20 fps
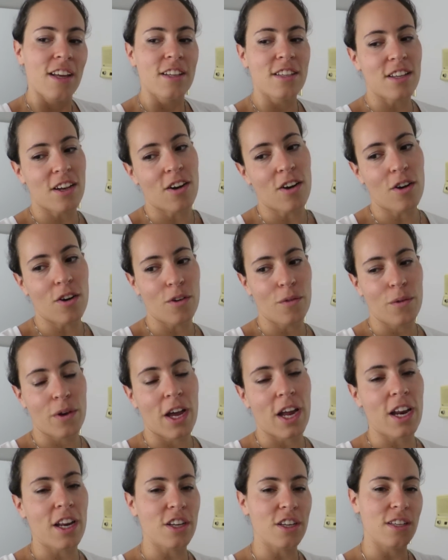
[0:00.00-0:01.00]
so
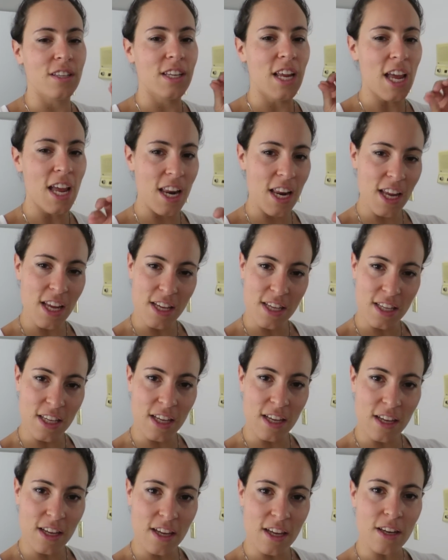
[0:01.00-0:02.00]
gotta just take it
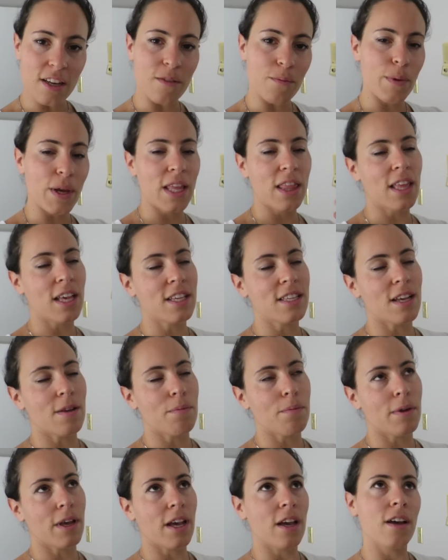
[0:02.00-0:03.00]
easy and pick things
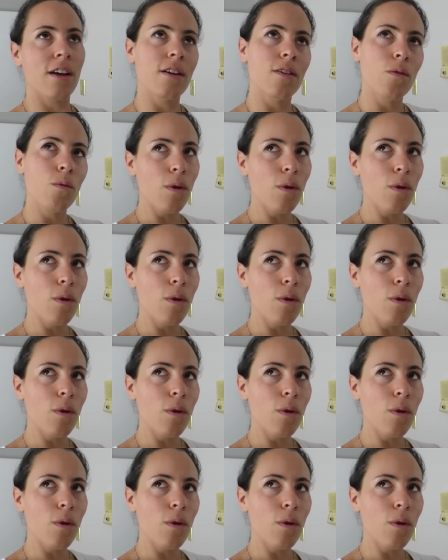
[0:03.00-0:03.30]
up like